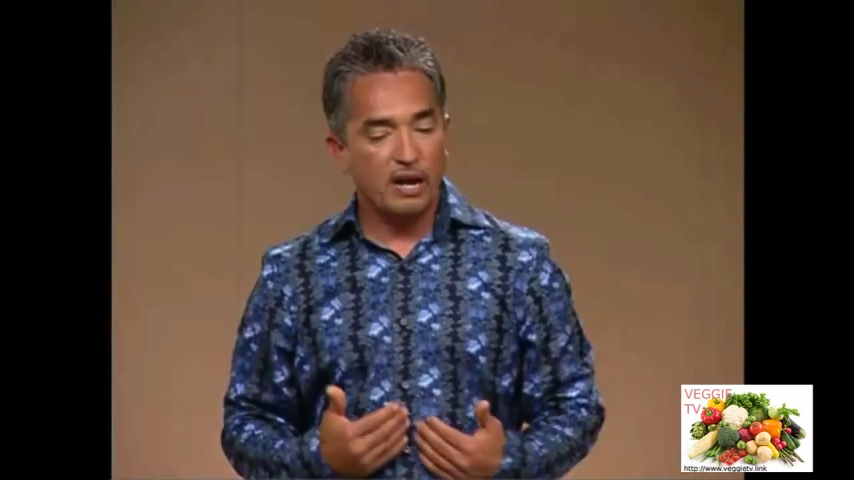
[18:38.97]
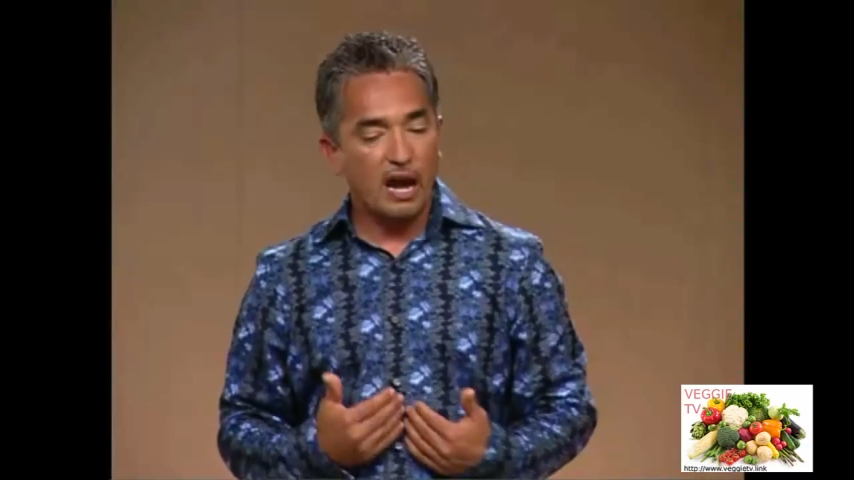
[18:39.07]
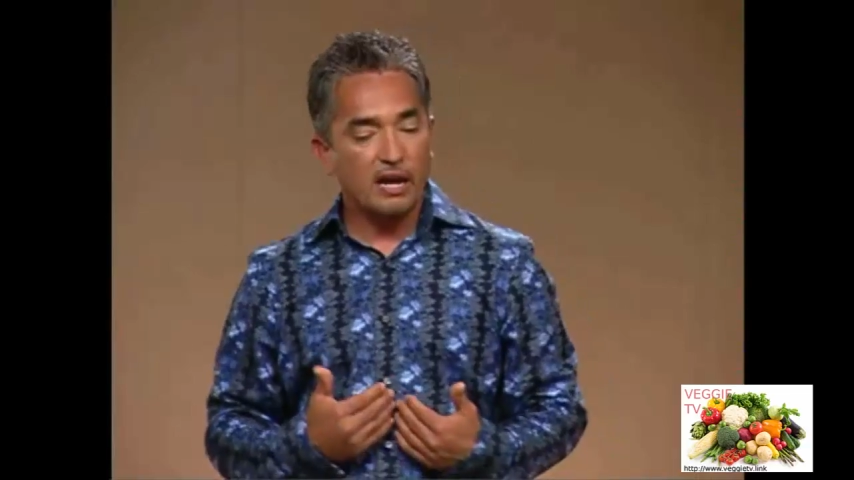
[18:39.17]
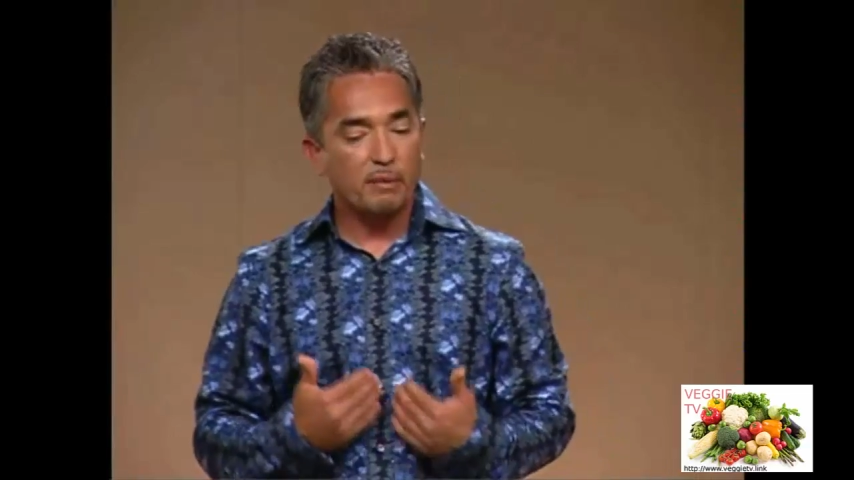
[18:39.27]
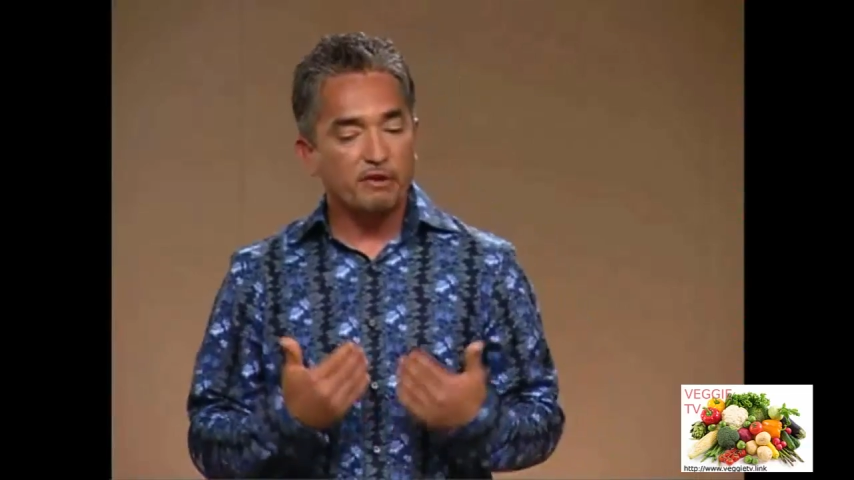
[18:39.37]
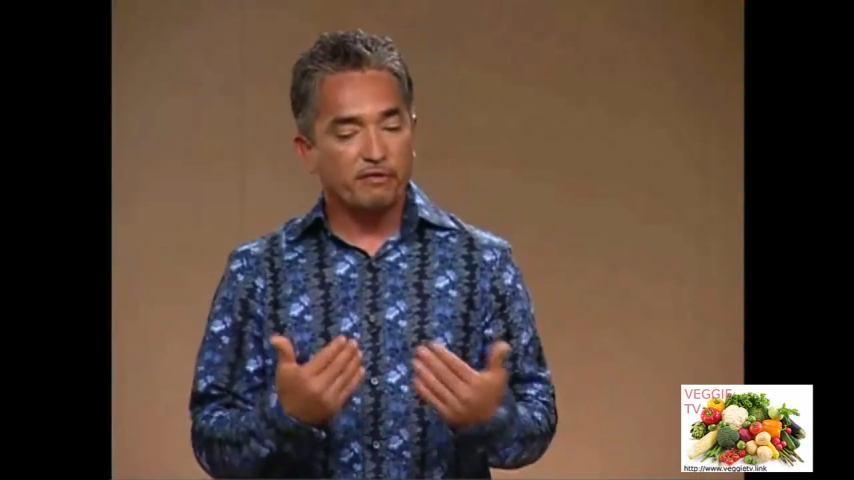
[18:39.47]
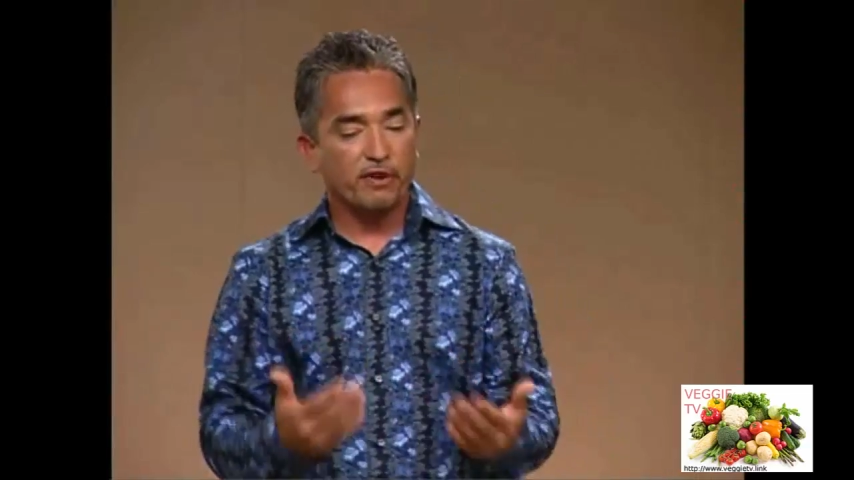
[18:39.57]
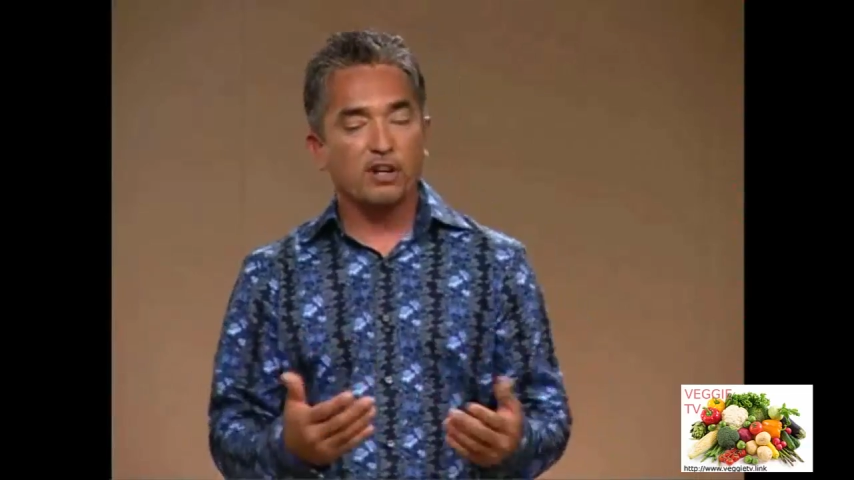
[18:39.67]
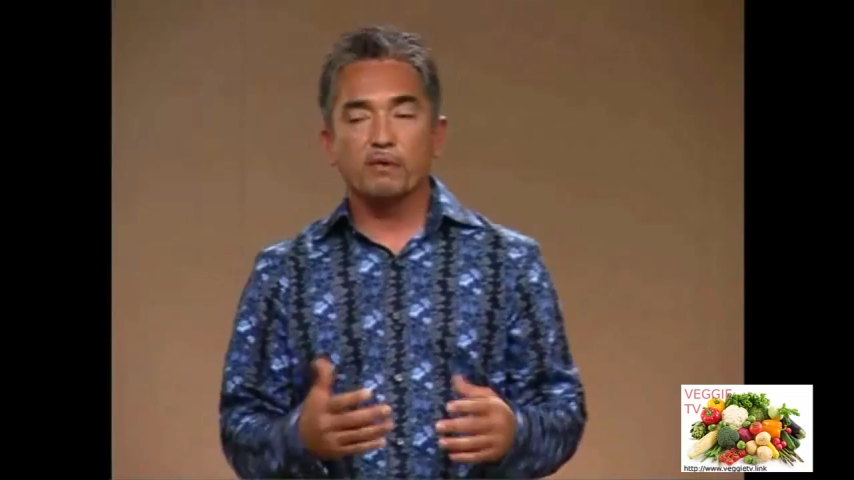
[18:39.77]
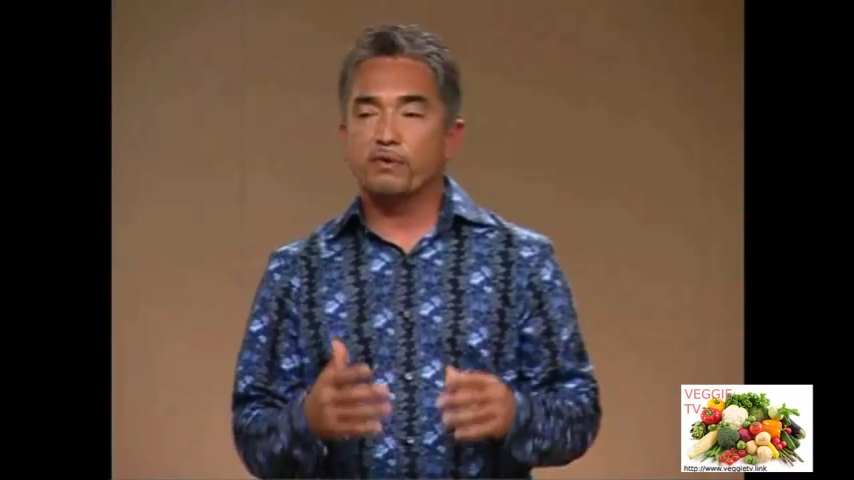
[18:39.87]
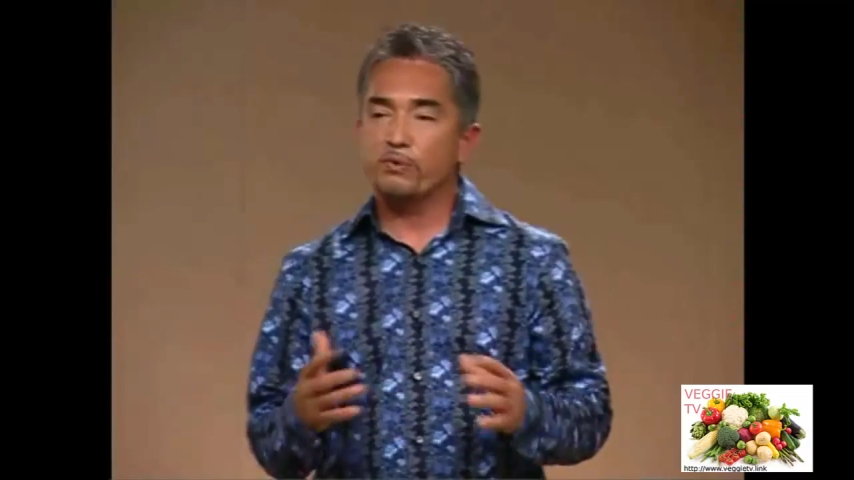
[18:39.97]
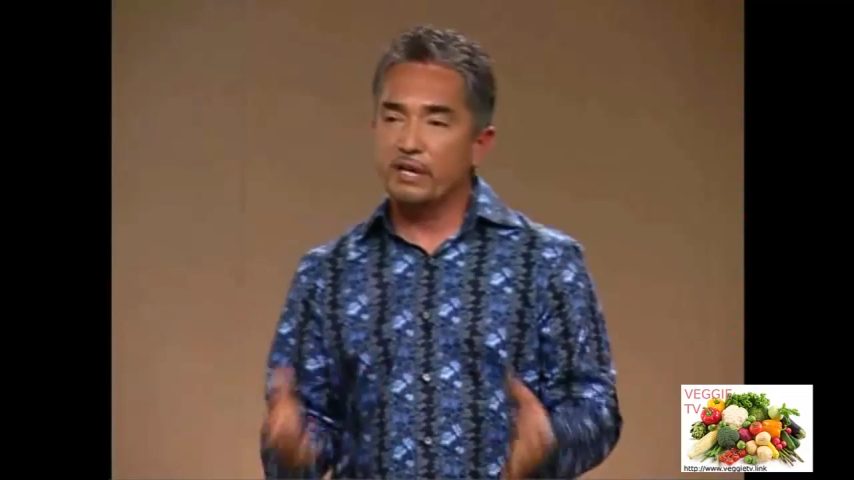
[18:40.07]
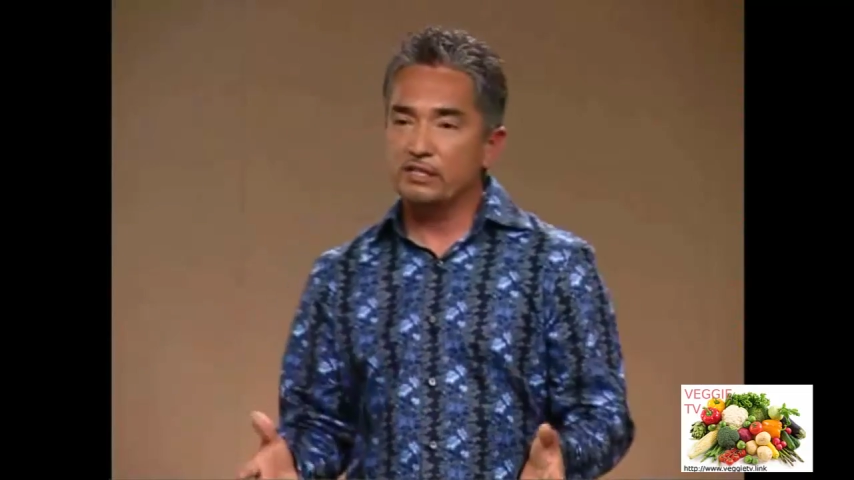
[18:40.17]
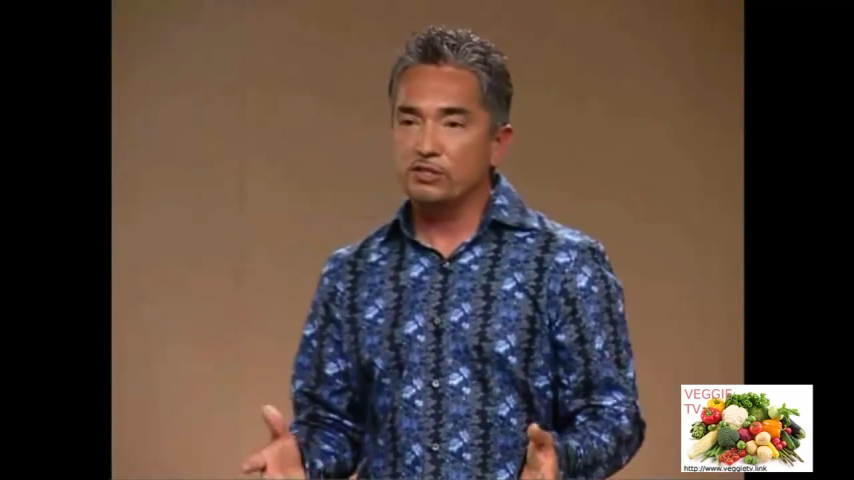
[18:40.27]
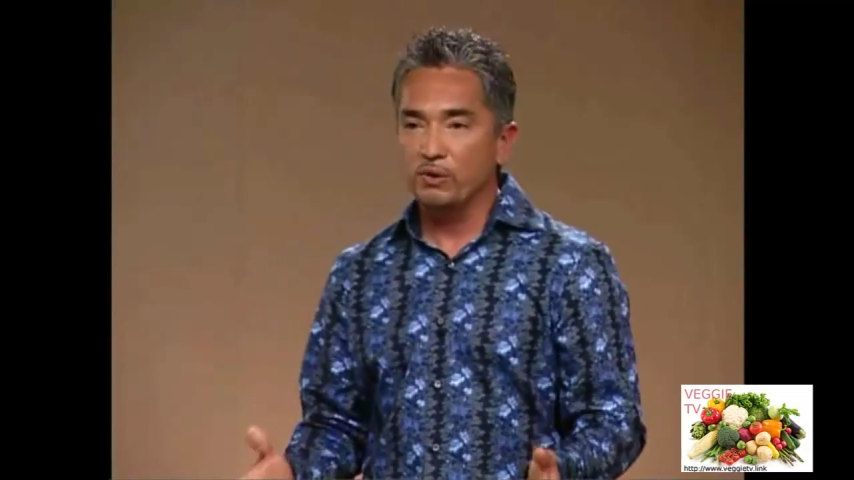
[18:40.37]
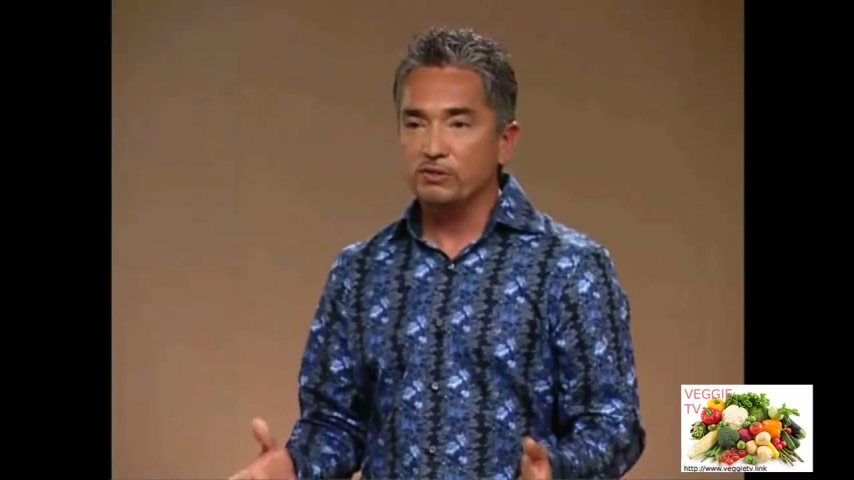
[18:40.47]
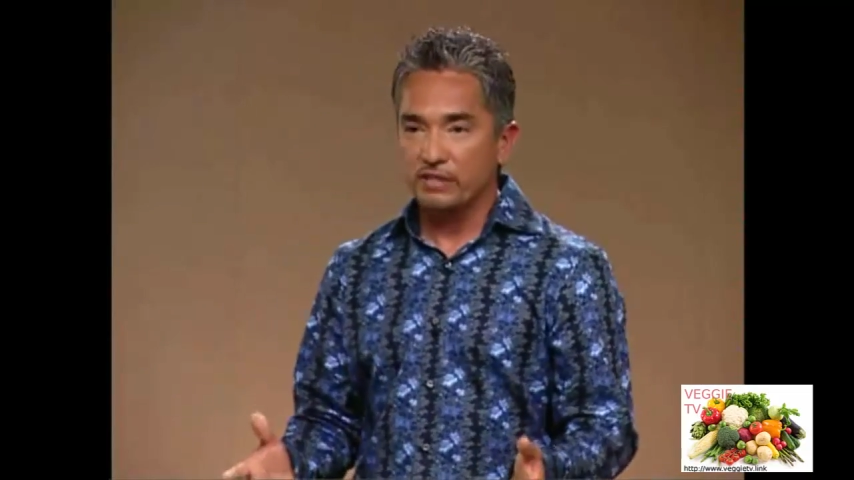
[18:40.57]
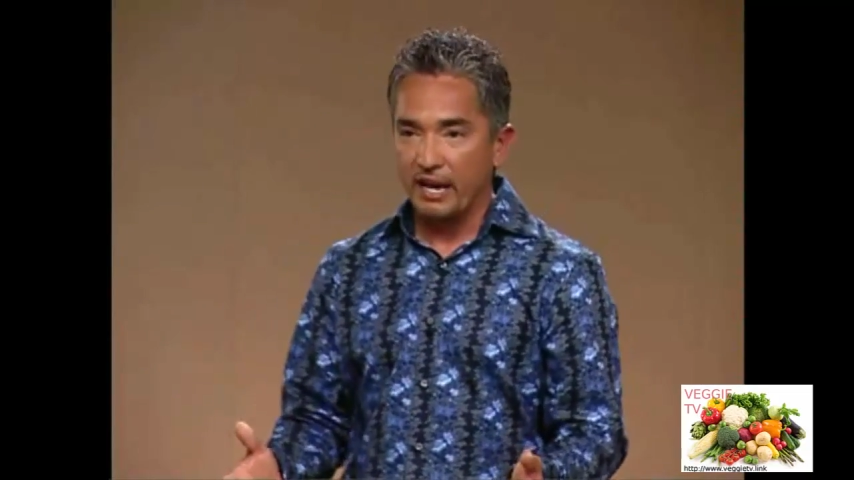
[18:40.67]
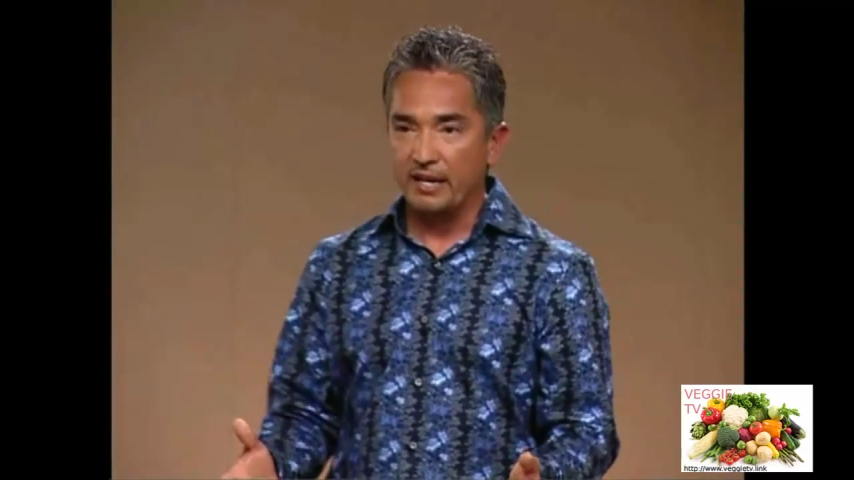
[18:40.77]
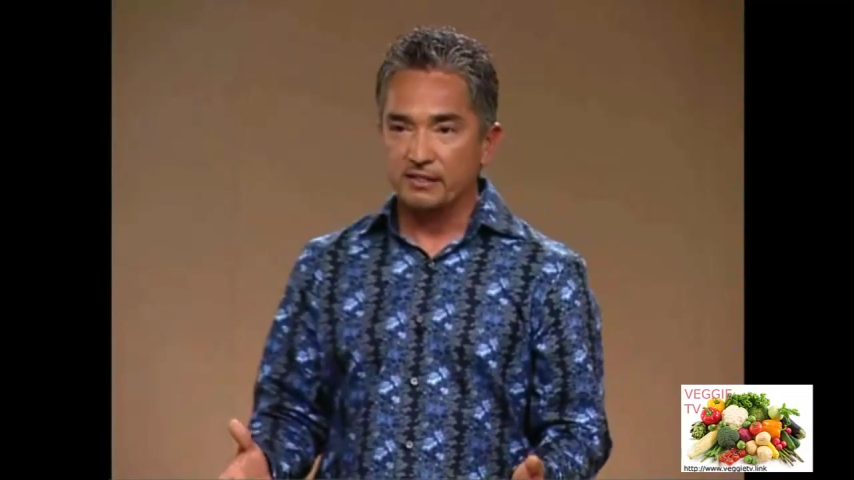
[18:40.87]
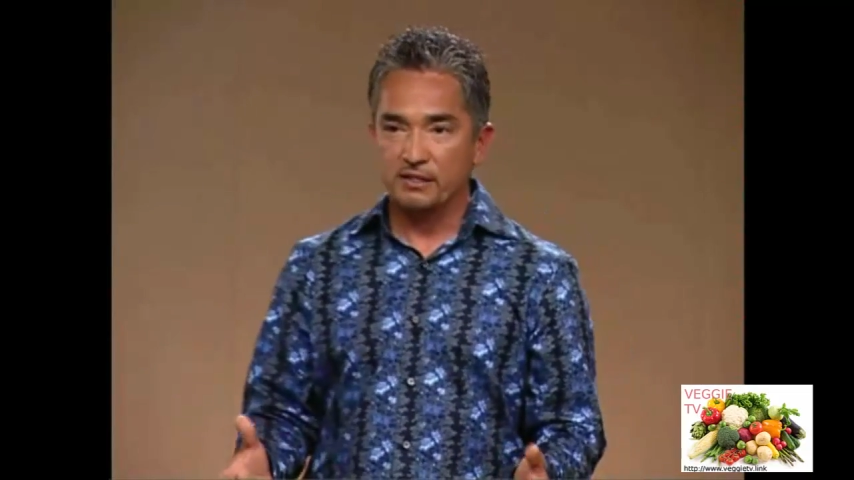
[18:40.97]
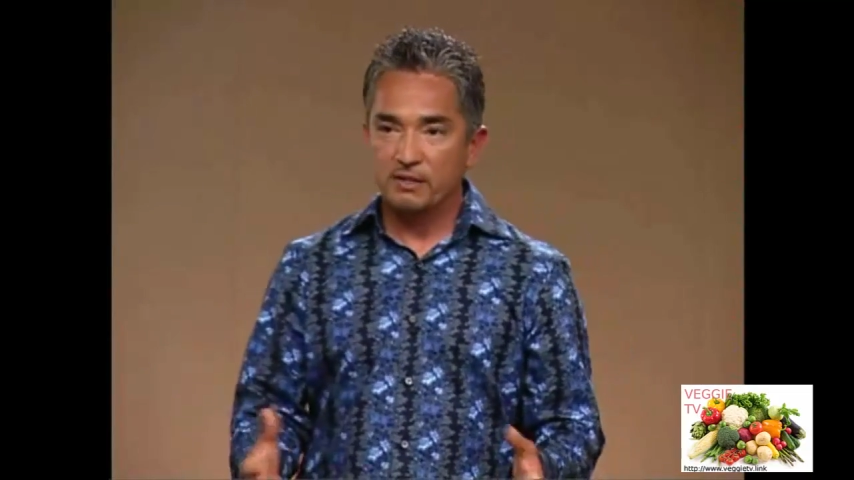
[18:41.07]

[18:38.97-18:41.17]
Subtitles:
I am in front of a red zone's case,